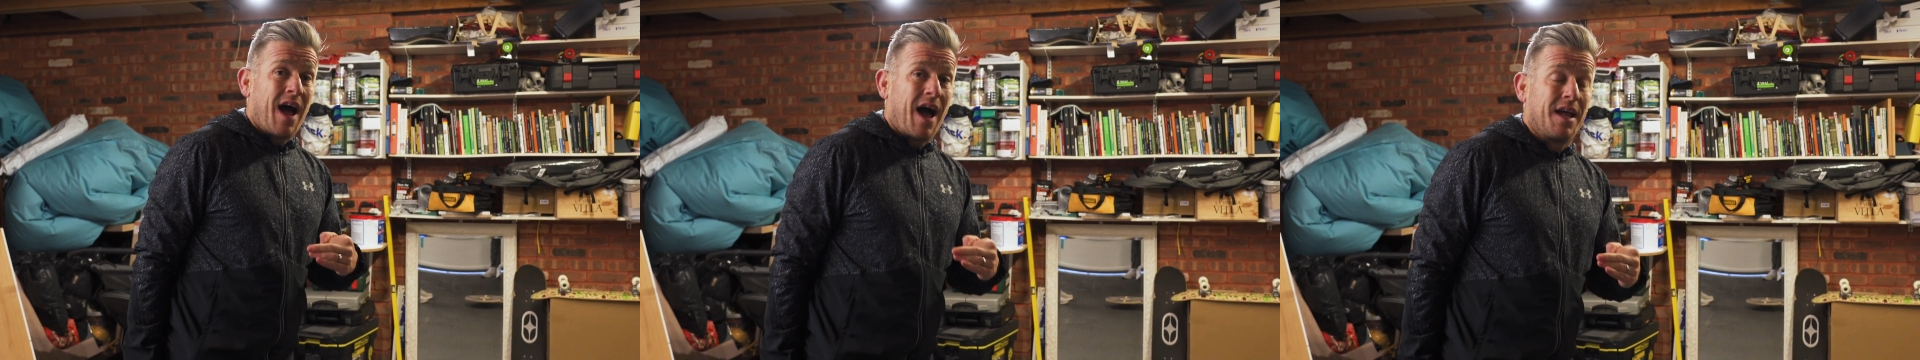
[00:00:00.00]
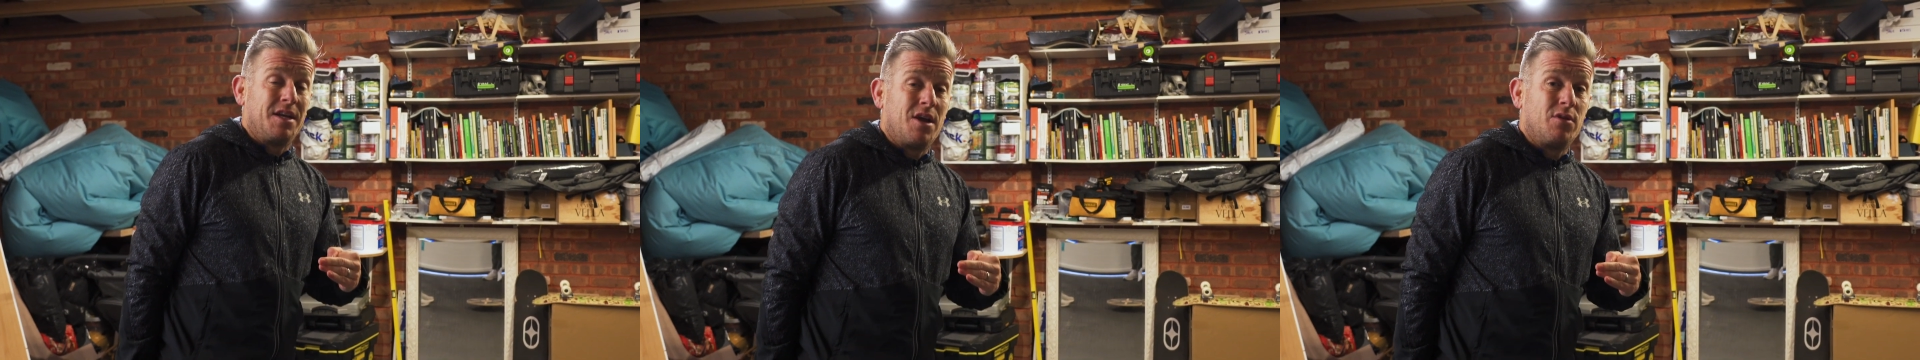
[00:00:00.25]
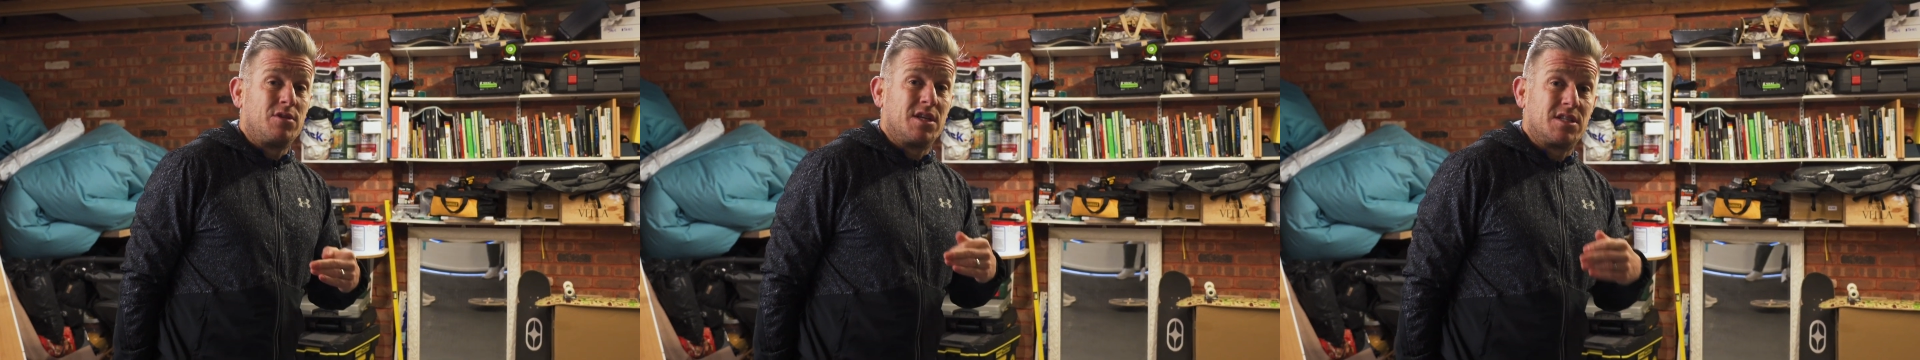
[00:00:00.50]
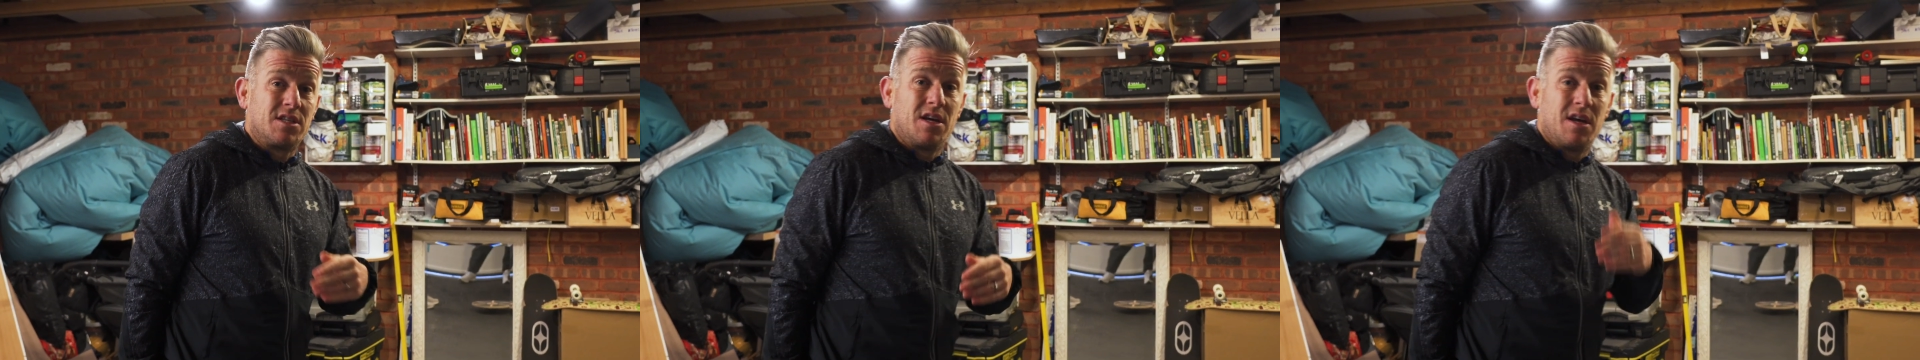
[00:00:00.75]
I
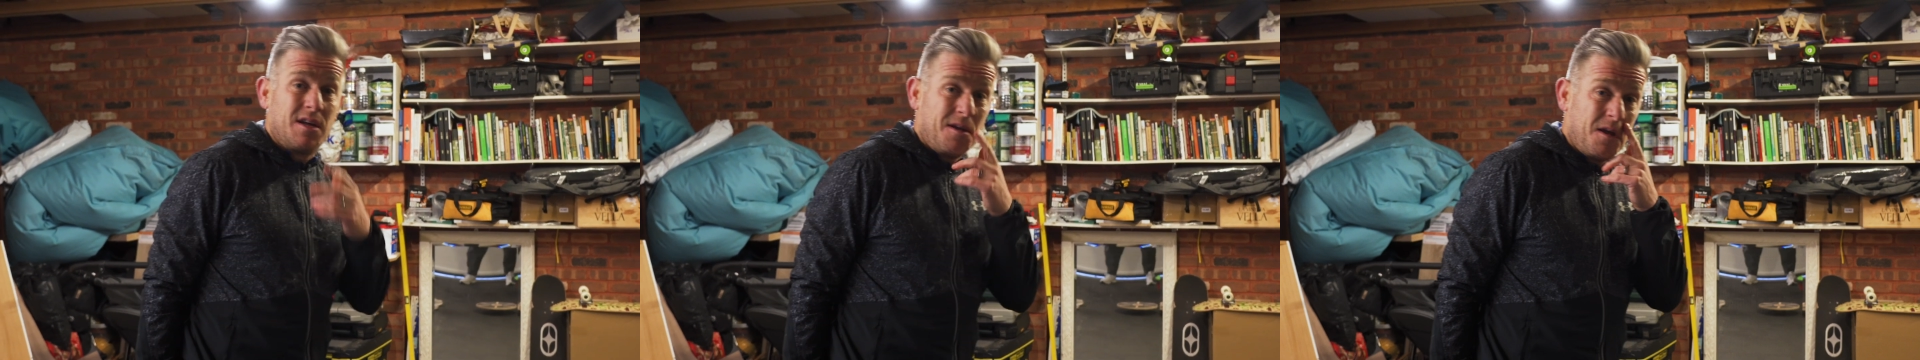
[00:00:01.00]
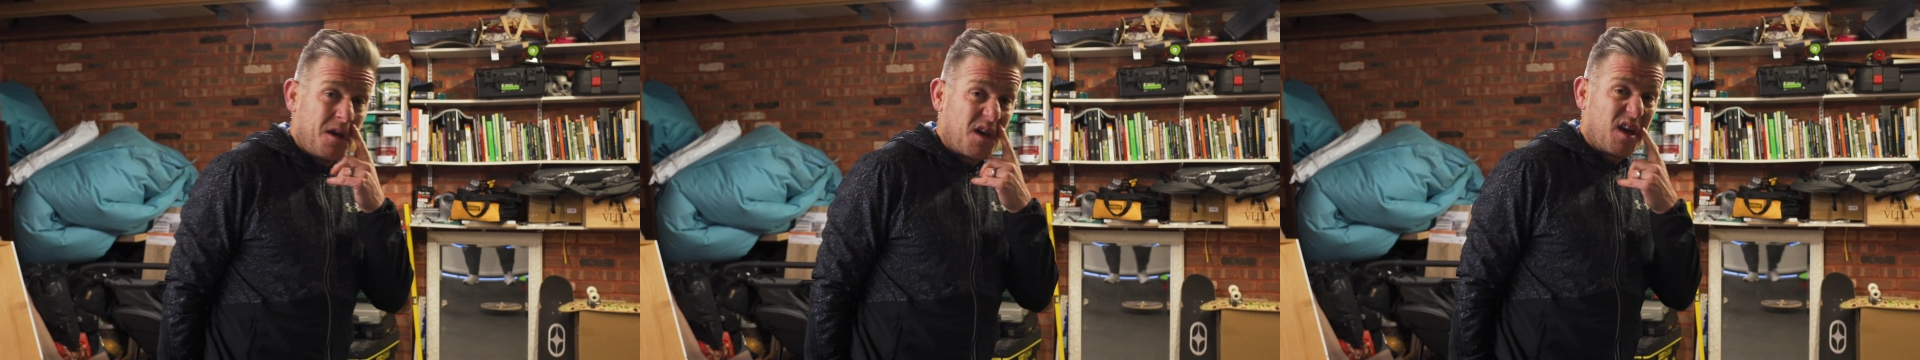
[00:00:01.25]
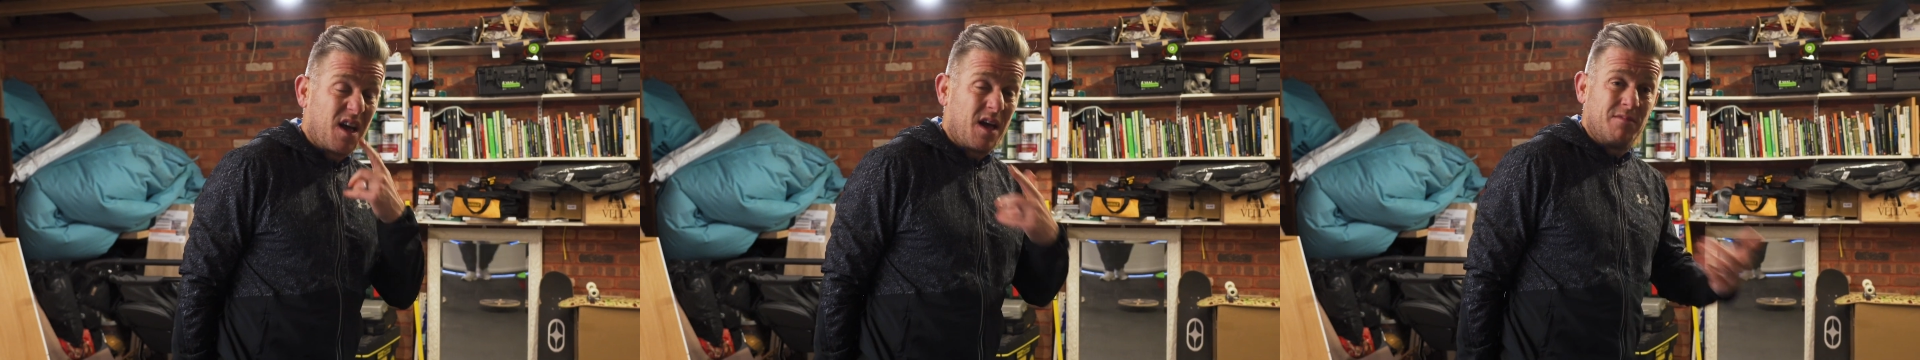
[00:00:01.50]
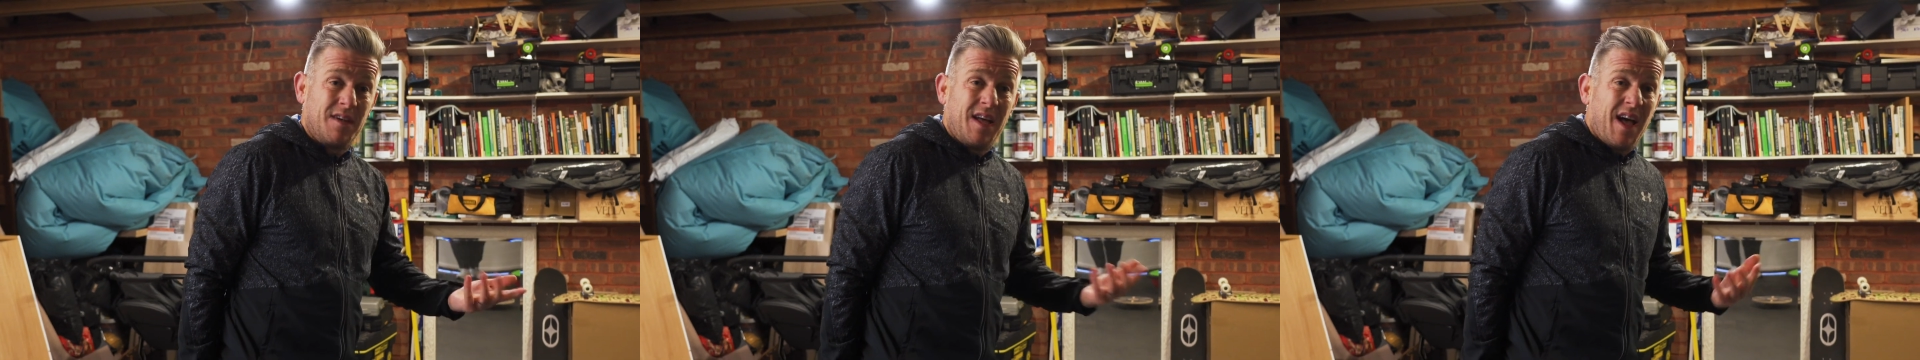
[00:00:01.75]
notice that I
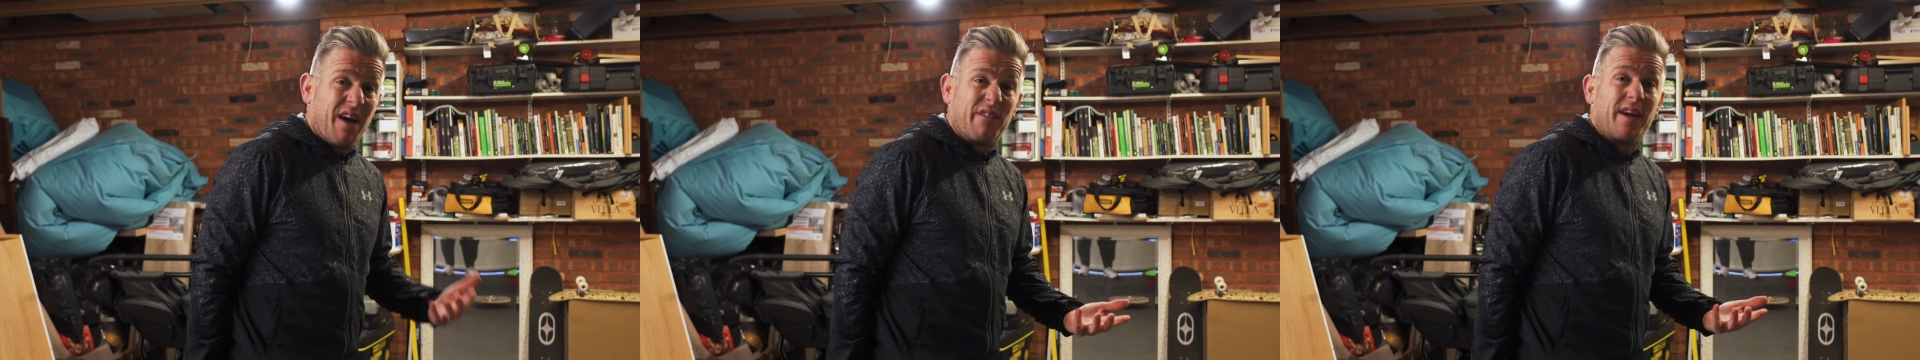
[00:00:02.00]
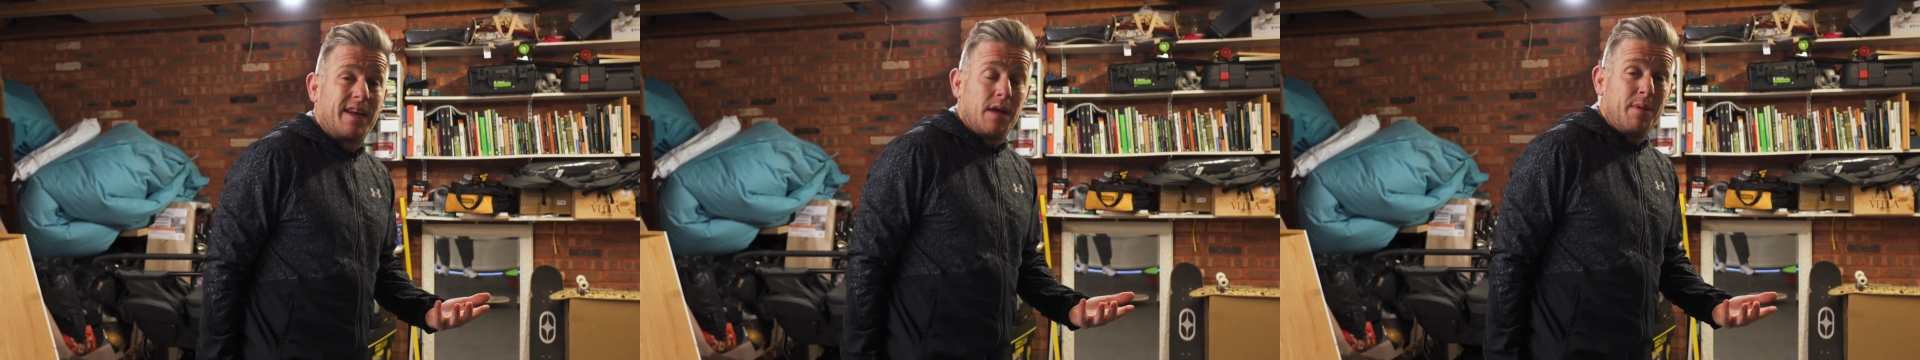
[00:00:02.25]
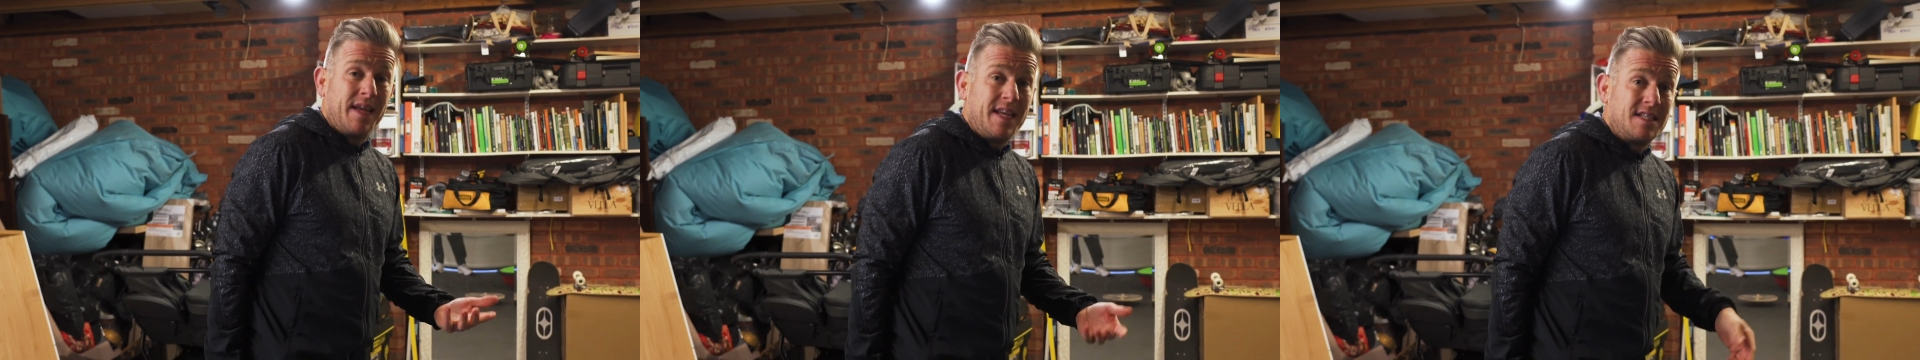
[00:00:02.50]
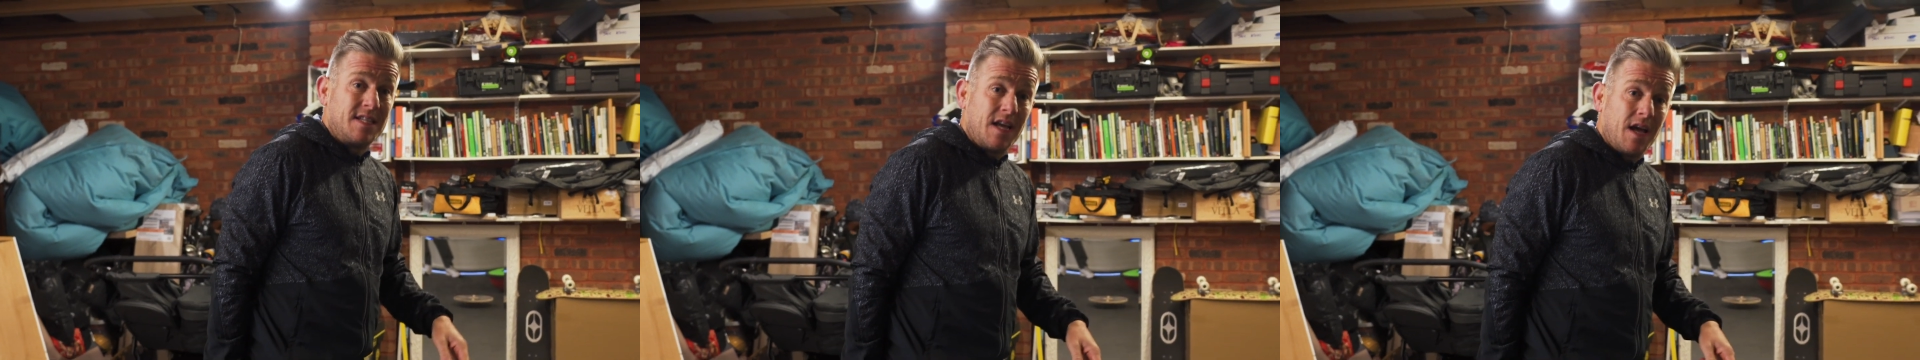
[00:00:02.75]
find it a bit
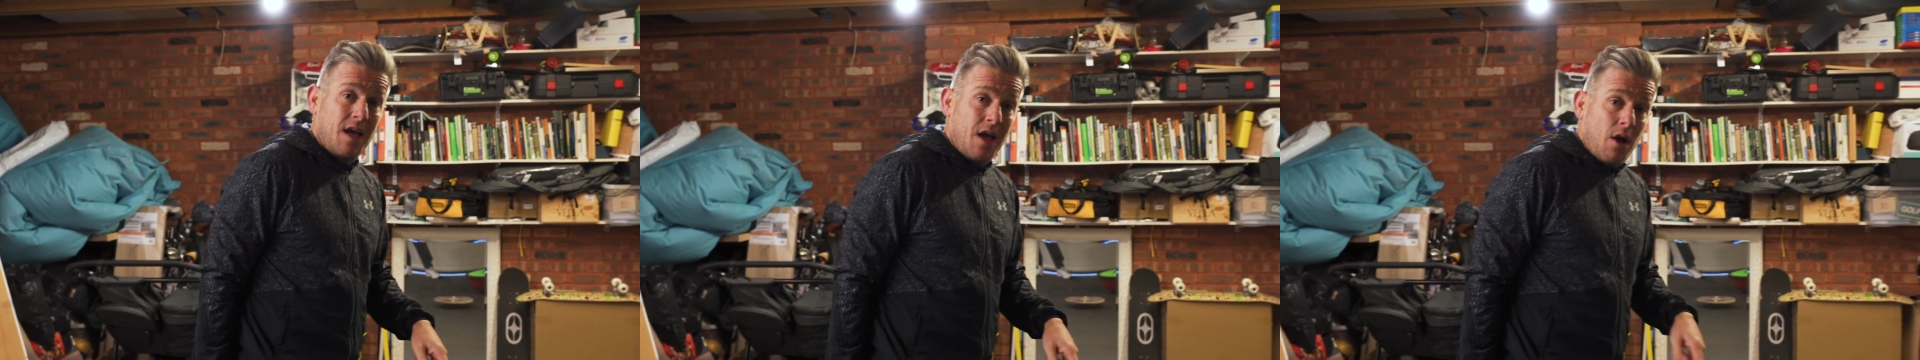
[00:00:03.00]
easier.